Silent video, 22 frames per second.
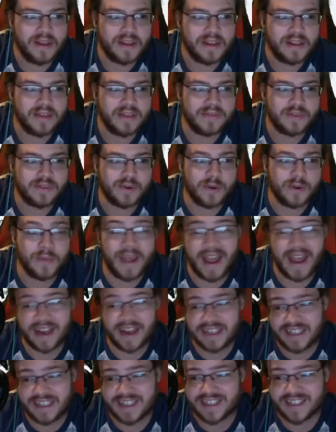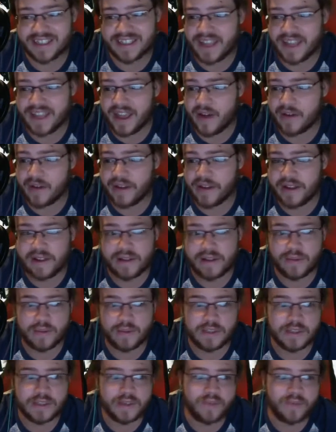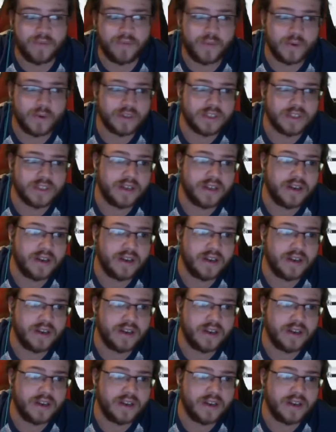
Leaf Storm actually does take out Gigalith, which is unfortunate.